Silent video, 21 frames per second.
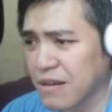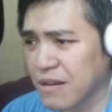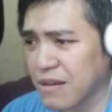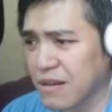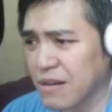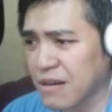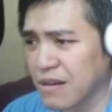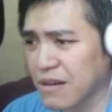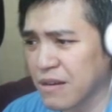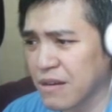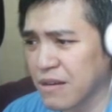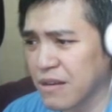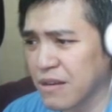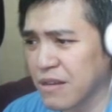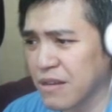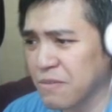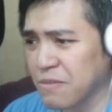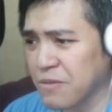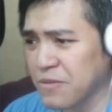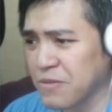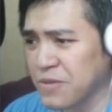Oh,
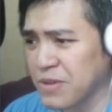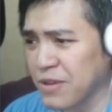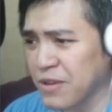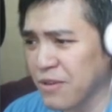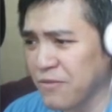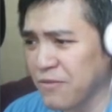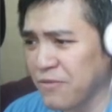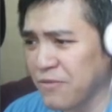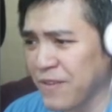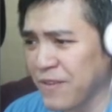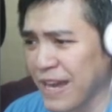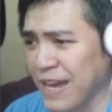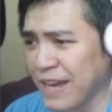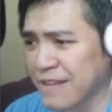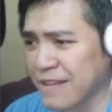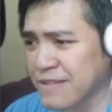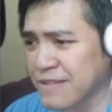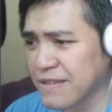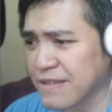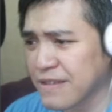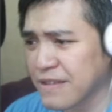it moves so
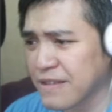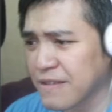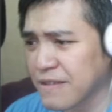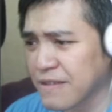fast.